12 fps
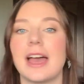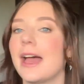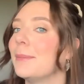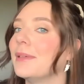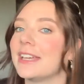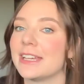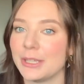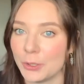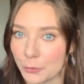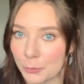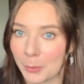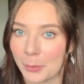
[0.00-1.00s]
I'm like a
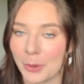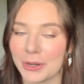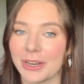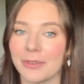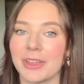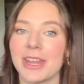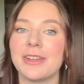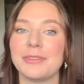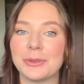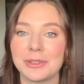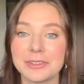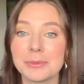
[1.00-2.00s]
huge proponent of it. If you listen